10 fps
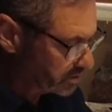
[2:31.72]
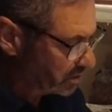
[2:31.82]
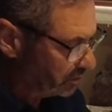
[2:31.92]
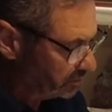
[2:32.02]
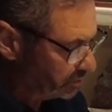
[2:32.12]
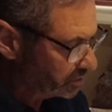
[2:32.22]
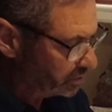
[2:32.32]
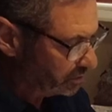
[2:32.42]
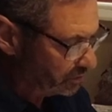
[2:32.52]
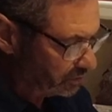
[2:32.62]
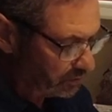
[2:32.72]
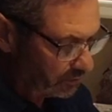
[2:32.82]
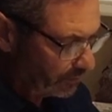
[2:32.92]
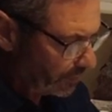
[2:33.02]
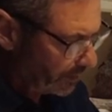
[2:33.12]
sewing machine oil.
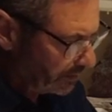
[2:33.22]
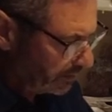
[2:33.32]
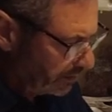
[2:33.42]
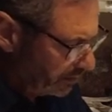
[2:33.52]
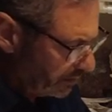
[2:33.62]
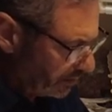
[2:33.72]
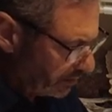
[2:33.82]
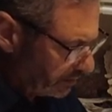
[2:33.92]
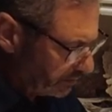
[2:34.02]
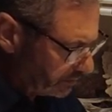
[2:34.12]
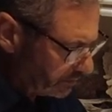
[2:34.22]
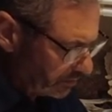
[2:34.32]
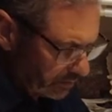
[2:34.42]
And